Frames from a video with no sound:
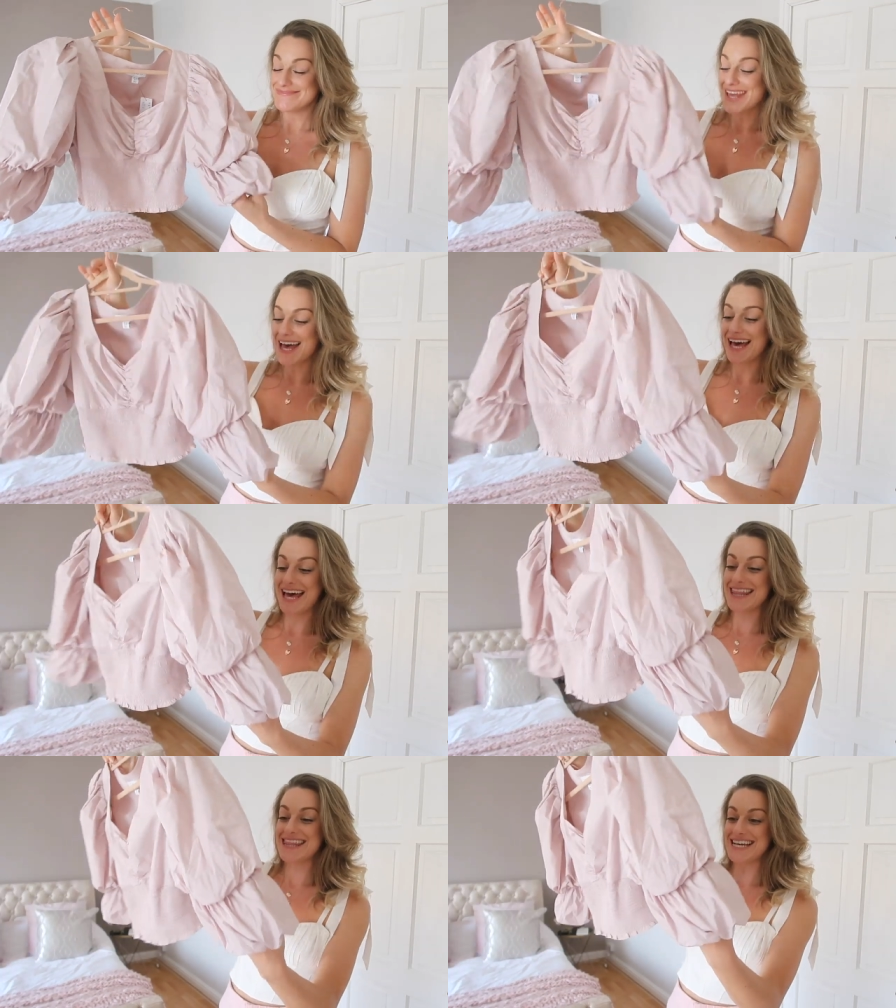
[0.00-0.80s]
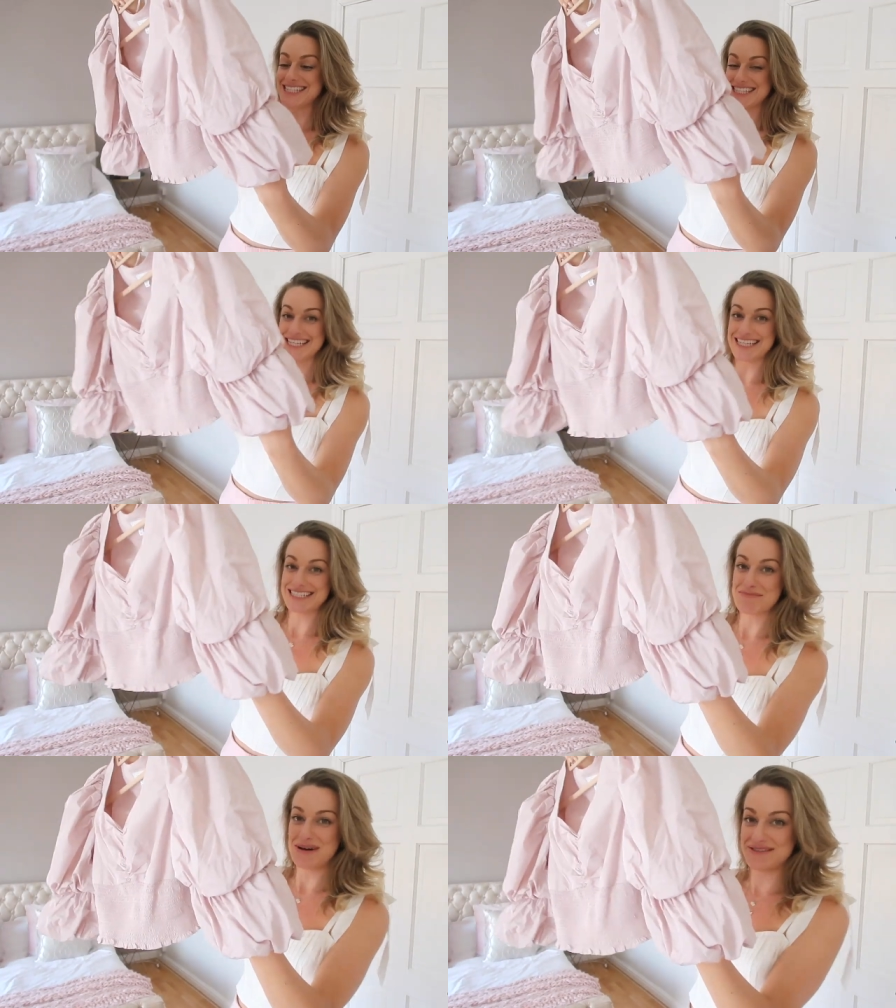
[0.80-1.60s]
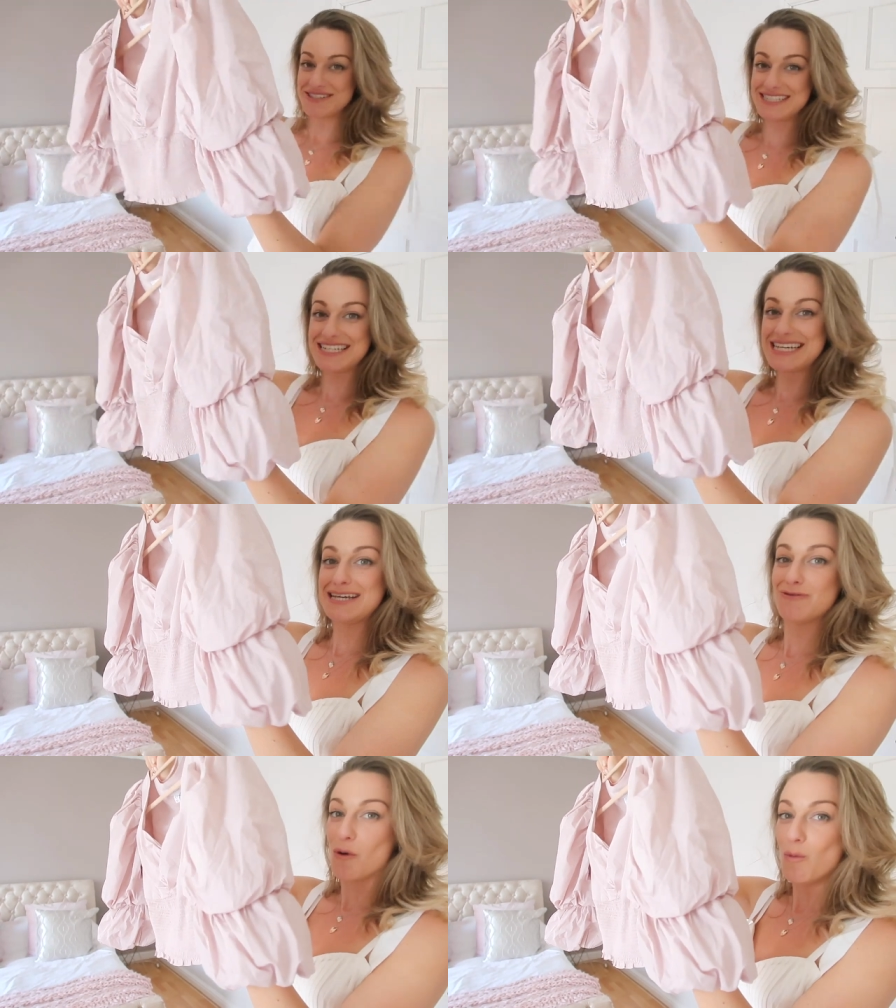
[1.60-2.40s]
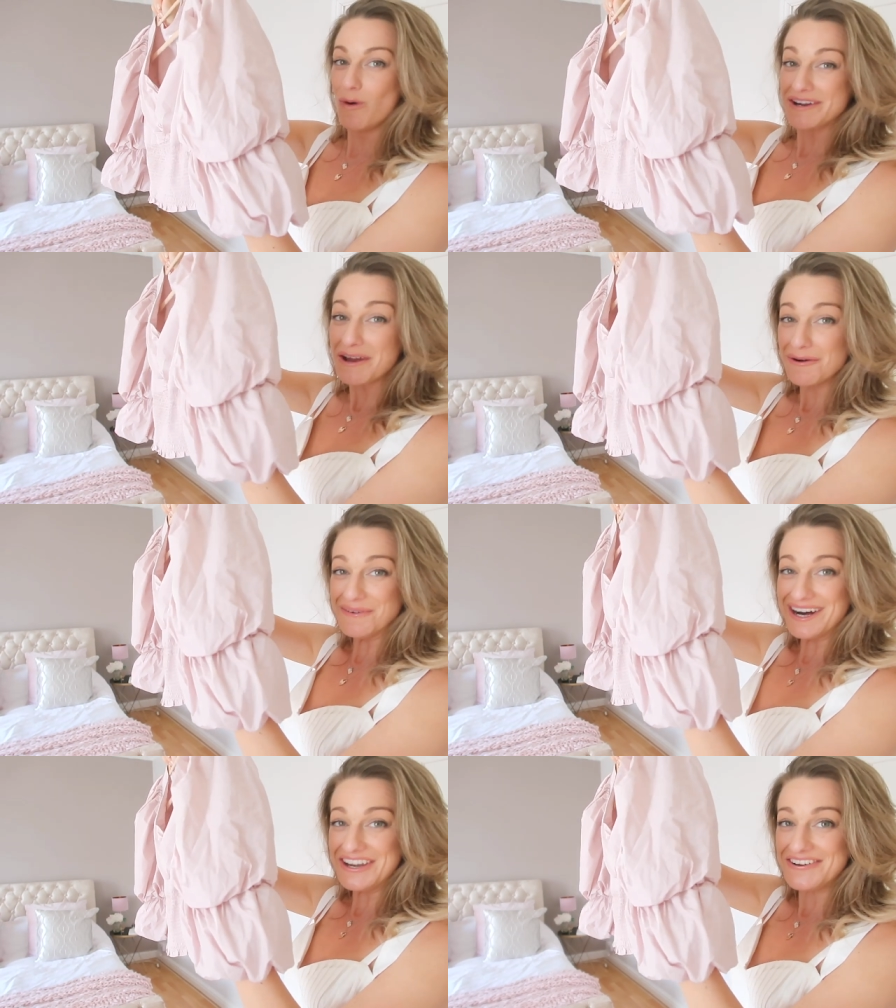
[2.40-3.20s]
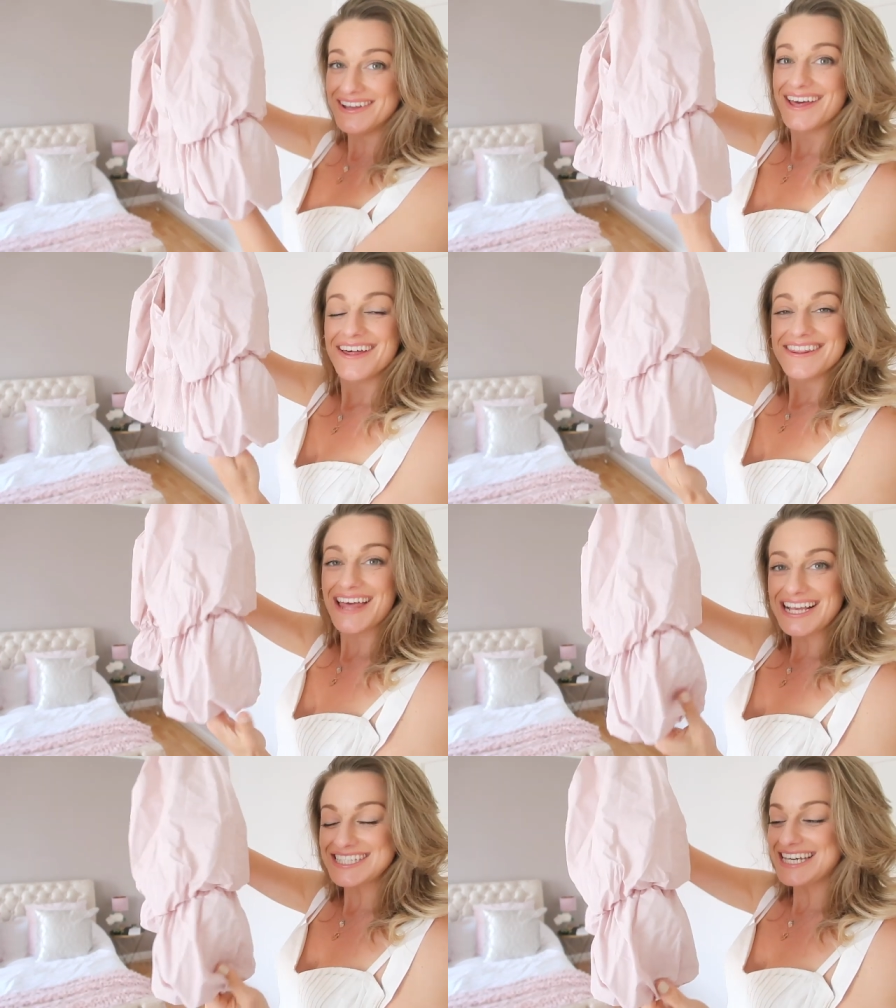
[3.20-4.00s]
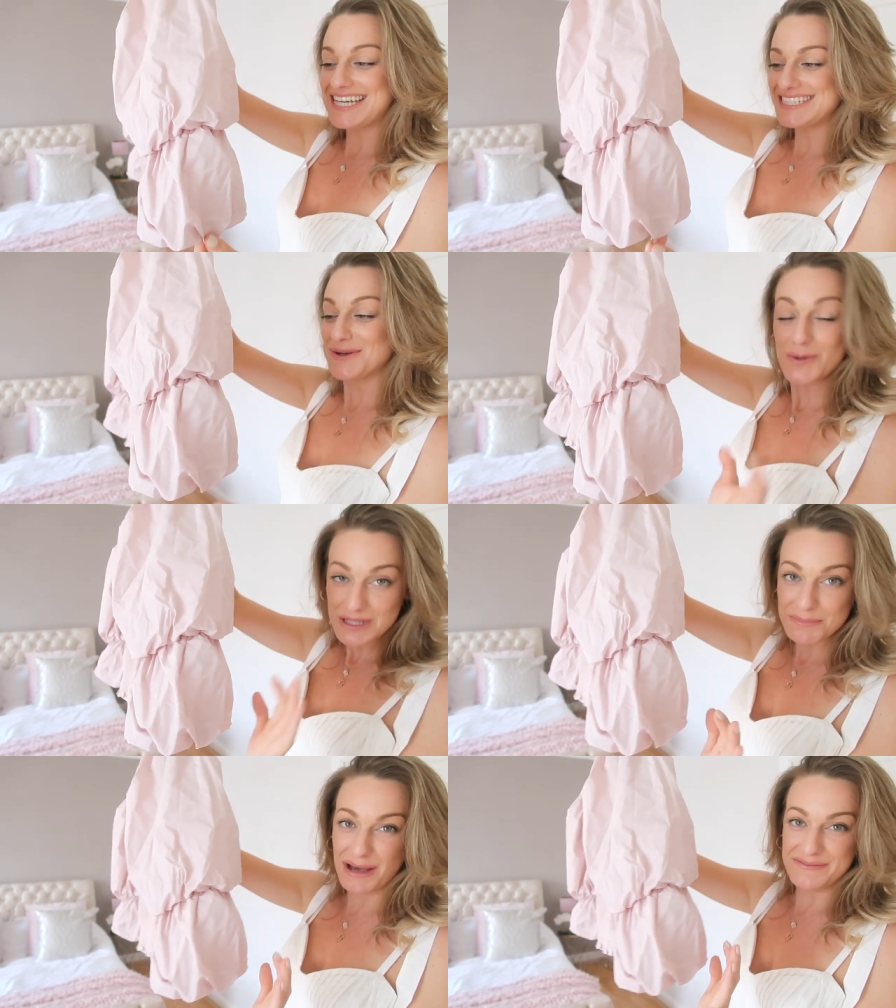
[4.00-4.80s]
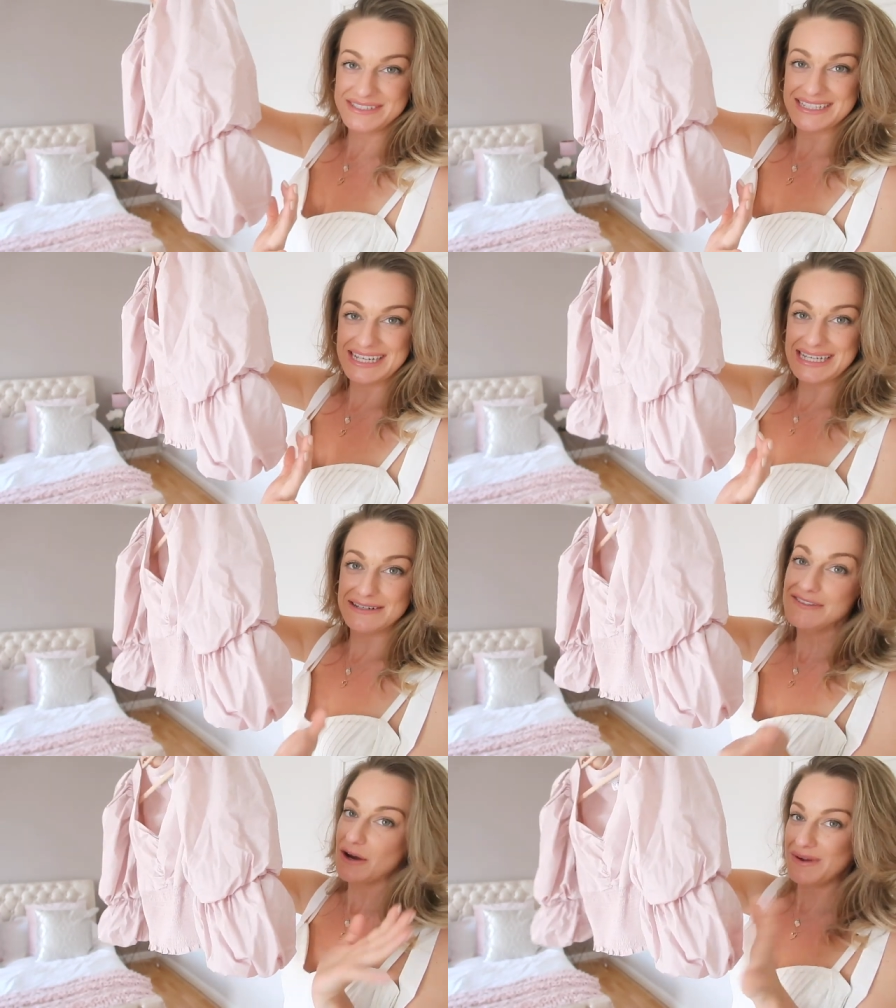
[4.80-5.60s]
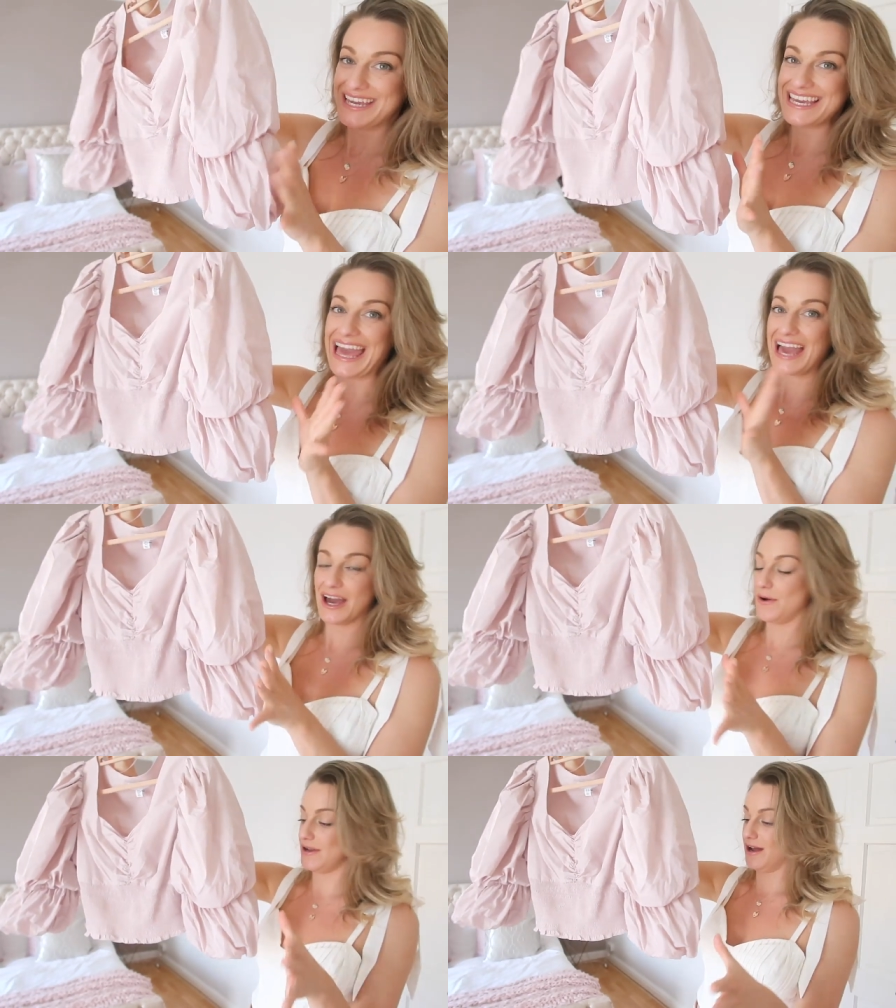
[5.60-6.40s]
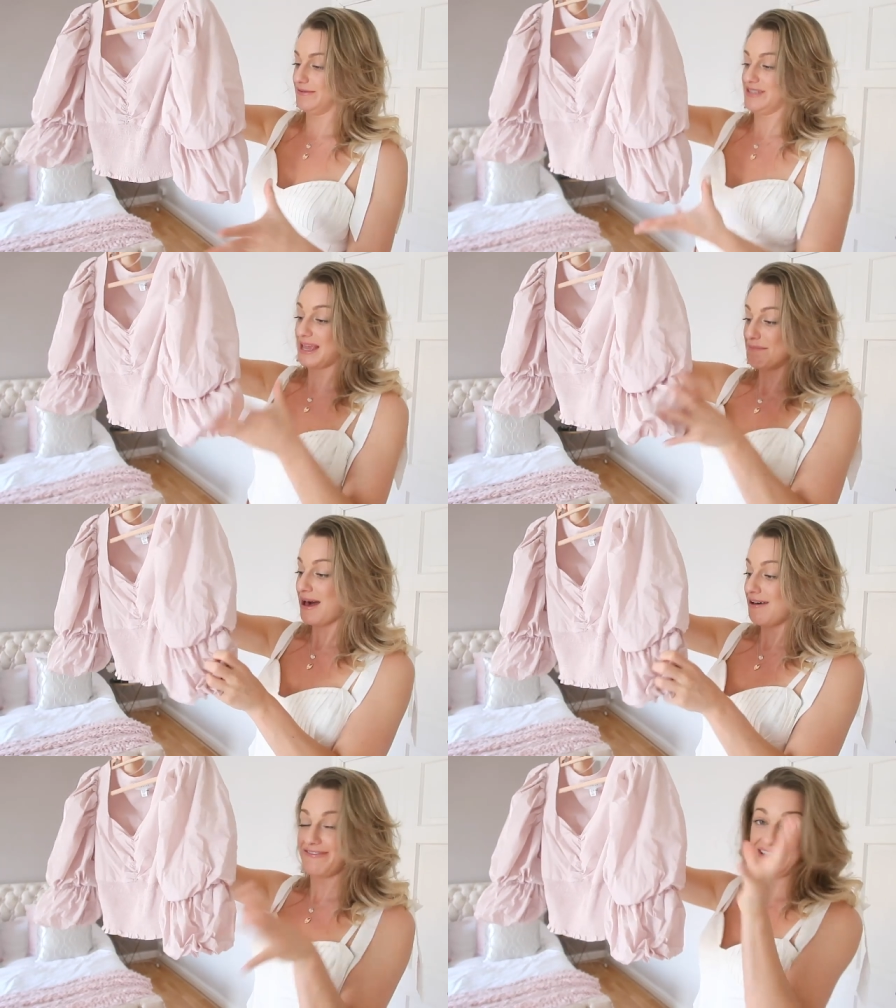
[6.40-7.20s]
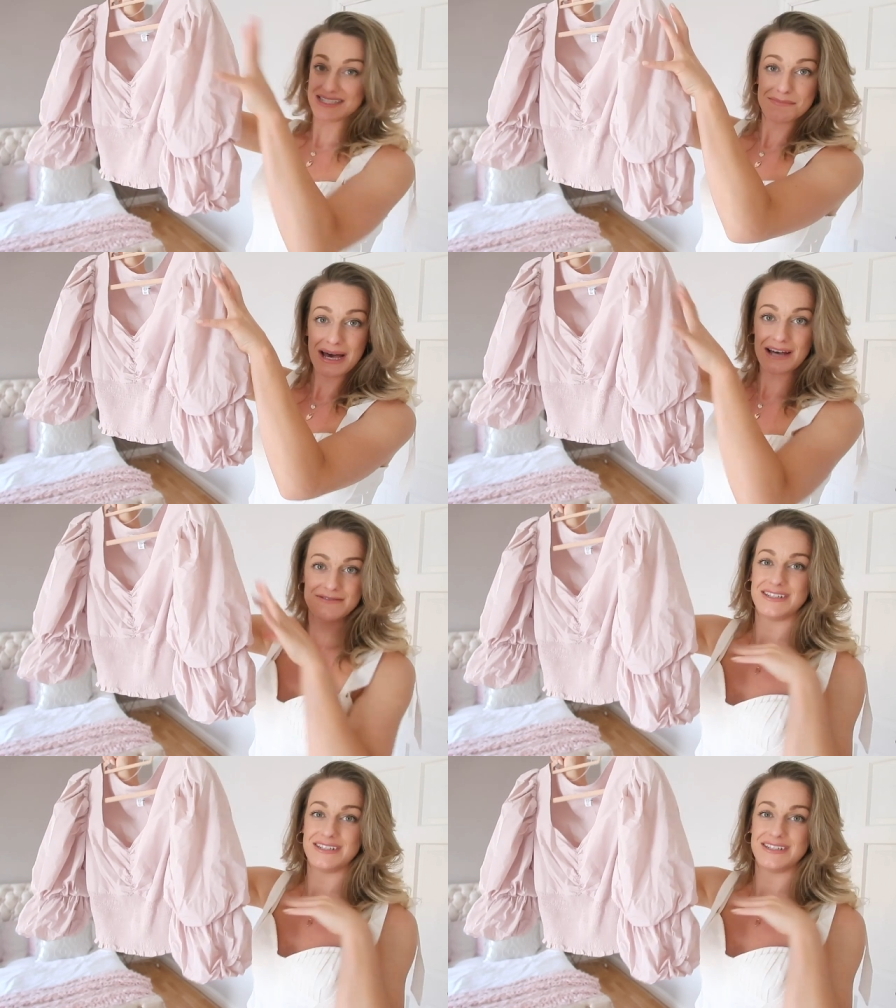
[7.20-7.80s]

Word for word: Uh, this is puffy sleeve one oh one. This is all the puffy sleeve that we can get going on. It's like puff into puff.